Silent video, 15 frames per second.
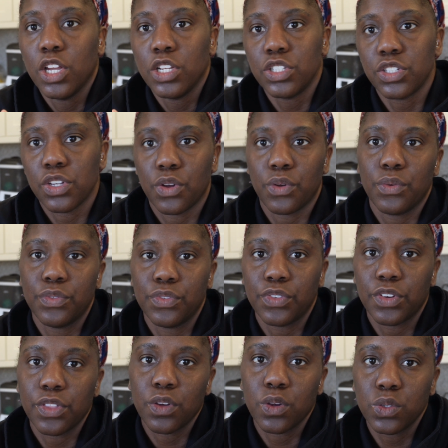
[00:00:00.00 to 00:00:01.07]
So for
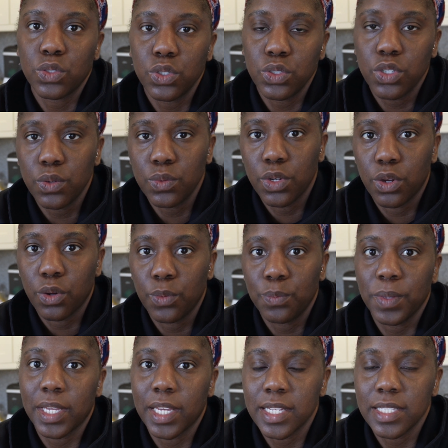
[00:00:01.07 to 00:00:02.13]
those who don't know,
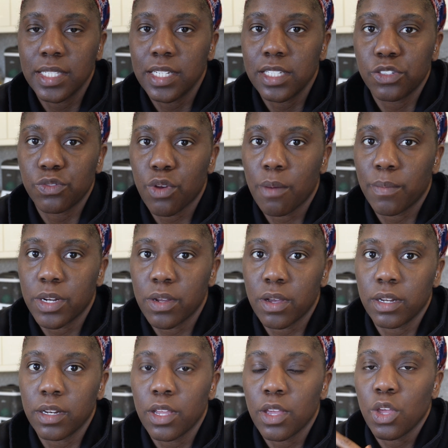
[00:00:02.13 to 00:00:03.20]
because it is
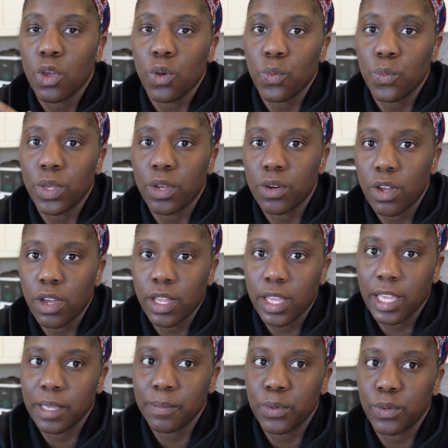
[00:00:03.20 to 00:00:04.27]
Ramadan, we are not
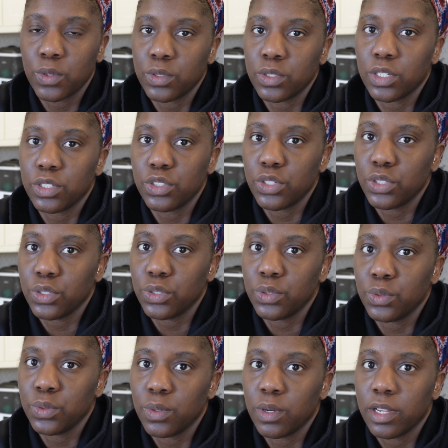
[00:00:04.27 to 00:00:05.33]
able
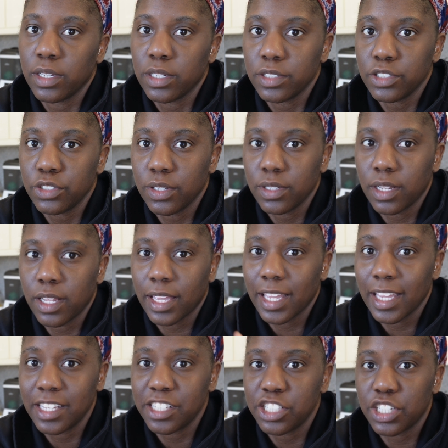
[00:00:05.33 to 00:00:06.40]
to like
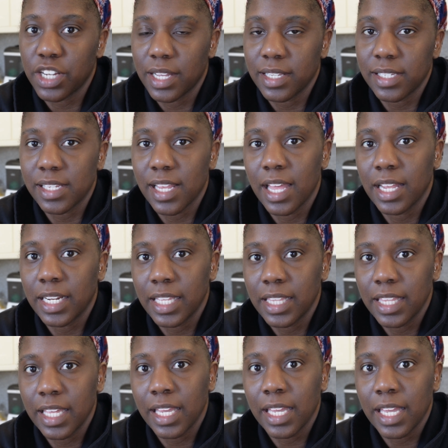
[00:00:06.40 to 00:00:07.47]
ingest
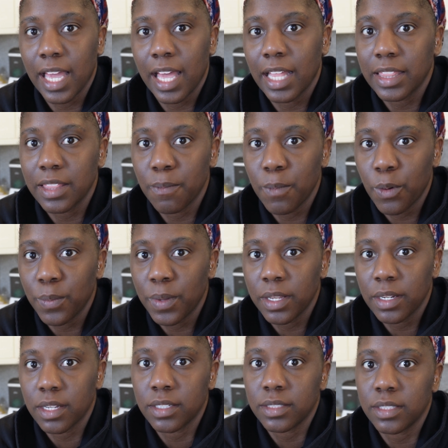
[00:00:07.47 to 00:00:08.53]
anything at the moment
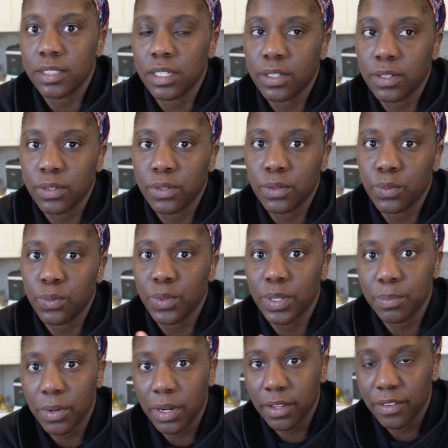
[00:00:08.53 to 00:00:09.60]
until we
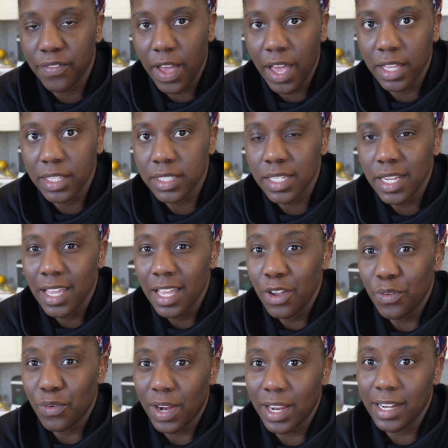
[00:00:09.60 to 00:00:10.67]
break fast.
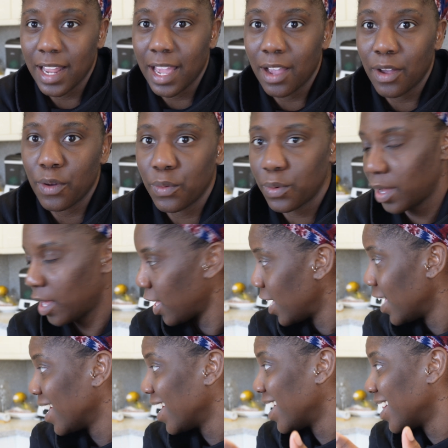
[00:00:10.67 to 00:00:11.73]
Right now,
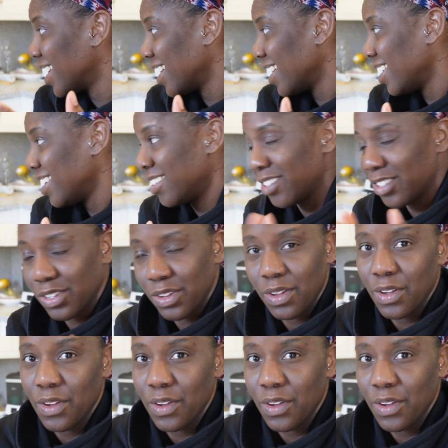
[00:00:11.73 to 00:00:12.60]
It is